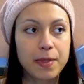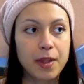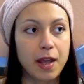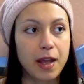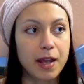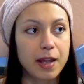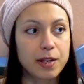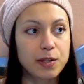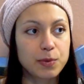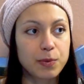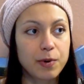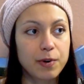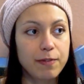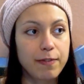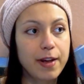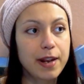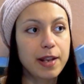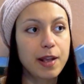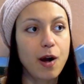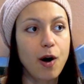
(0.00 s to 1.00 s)
and were
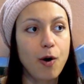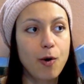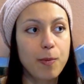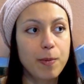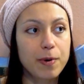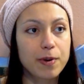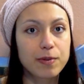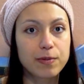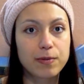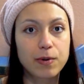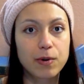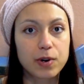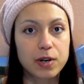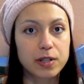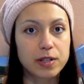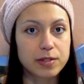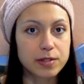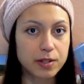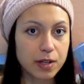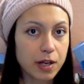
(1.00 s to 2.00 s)
very open for a
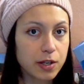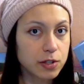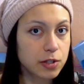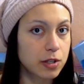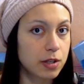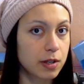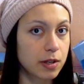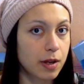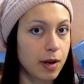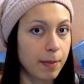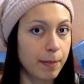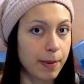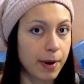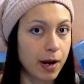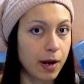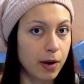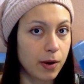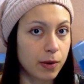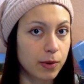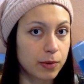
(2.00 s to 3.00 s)
discussion
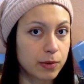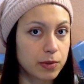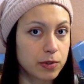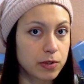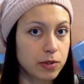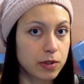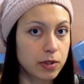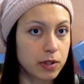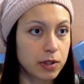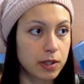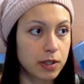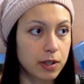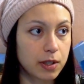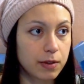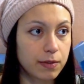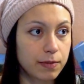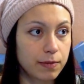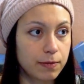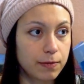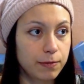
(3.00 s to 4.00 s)
about
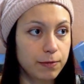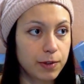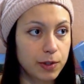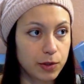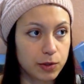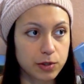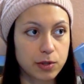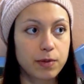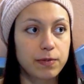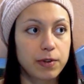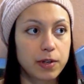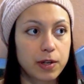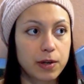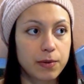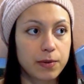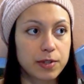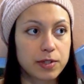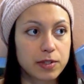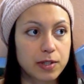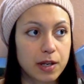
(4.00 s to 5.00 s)
the
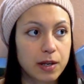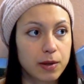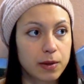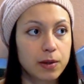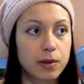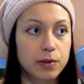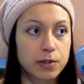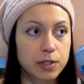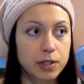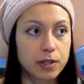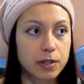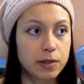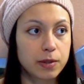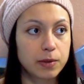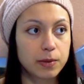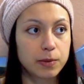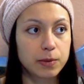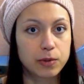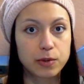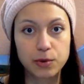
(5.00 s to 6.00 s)
philosophical and
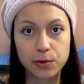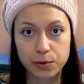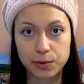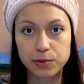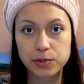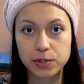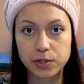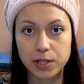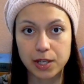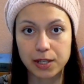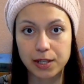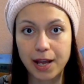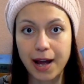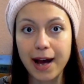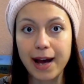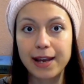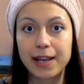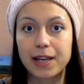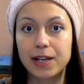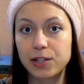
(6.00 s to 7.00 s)
psychological truths that
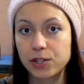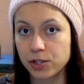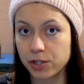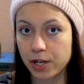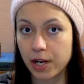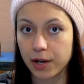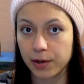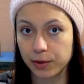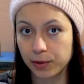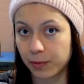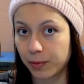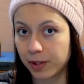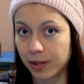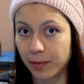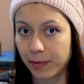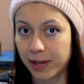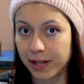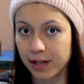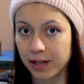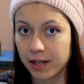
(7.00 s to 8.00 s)
I had shared with
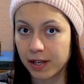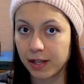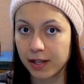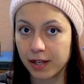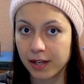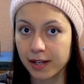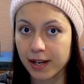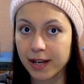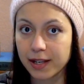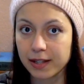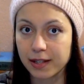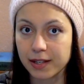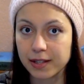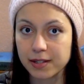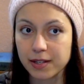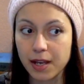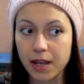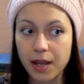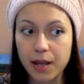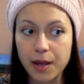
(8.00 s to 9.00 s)
Awakening Ignited.